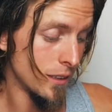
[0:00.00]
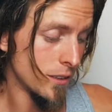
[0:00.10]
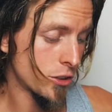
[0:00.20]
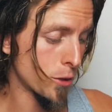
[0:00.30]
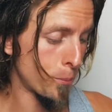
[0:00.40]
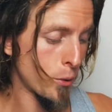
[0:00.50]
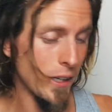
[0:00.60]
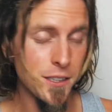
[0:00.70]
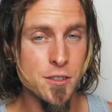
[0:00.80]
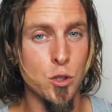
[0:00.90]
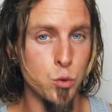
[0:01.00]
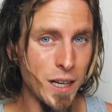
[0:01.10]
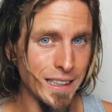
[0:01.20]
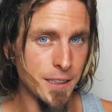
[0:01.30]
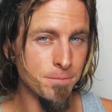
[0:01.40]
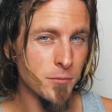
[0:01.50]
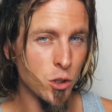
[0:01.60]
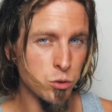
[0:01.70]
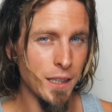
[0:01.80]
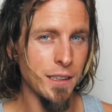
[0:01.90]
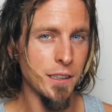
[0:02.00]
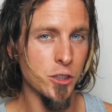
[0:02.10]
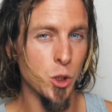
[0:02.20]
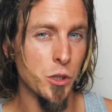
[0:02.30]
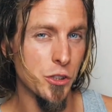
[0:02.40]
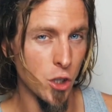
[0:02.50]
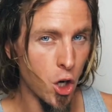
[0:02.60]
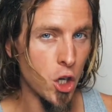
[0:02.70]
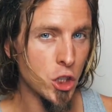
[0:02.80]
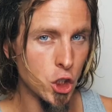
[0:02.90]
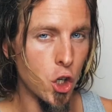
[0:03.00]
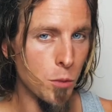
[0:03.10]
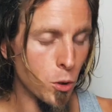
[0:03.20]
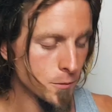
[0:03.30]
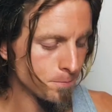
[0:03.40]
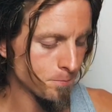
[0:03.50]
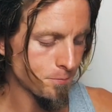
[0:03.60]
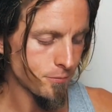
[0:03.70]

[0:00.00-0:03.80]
Suppressed ghrelin. Ghrelin is known as the hunger hormone,